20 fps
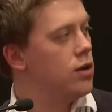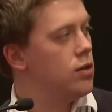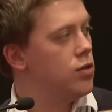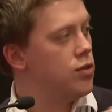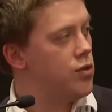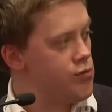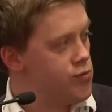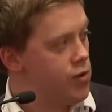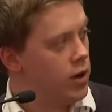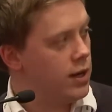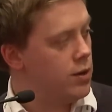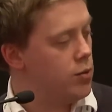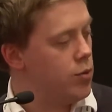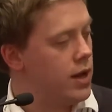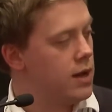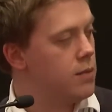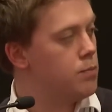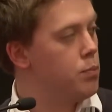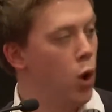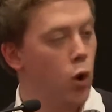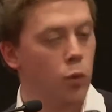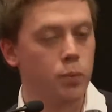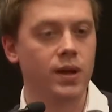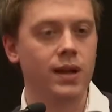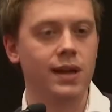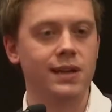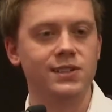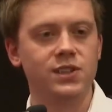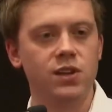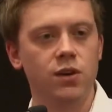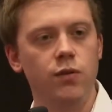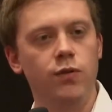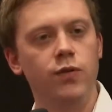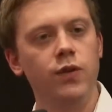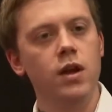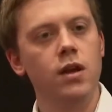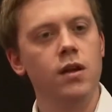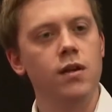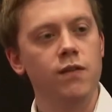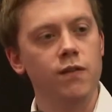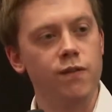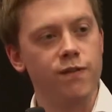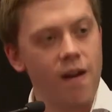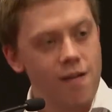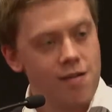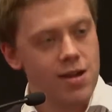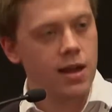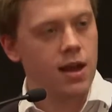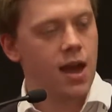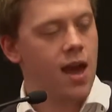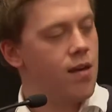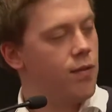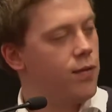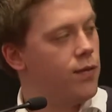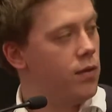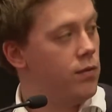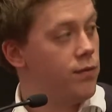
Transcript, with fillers: The right wing populists have very careful,